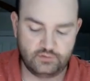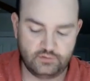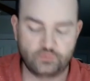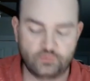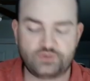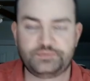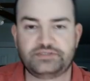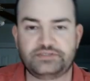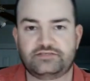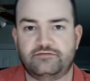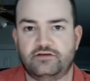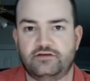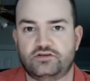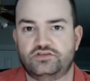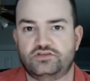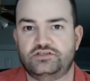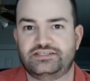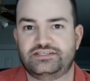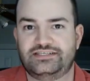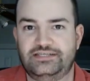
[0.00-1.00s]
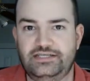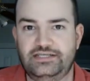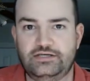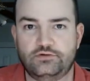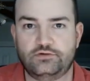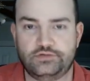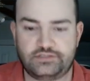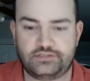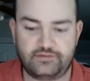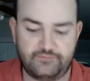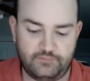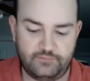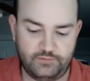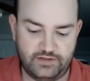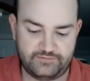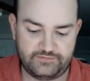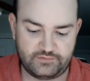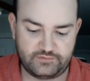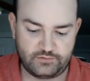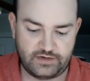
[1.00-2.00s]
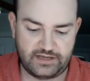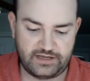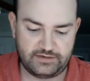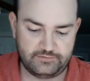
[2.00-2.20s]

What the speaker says: which means the function is decreasing from left to right.